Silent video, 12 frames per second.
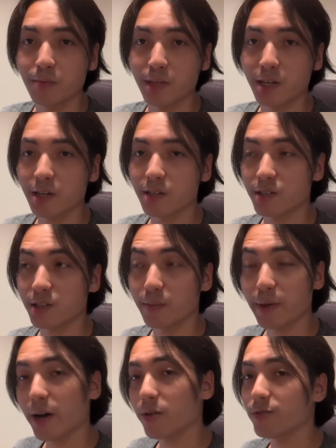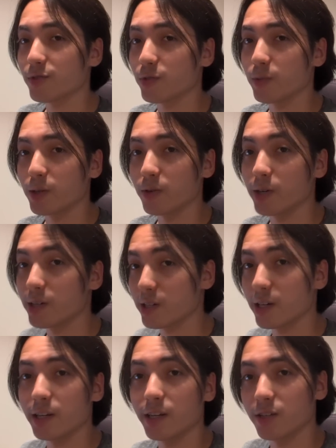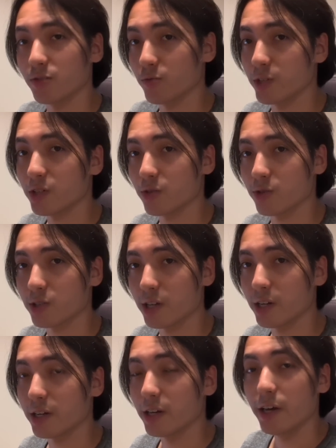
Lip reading: because the power of Doflamingo is in his resource gaining.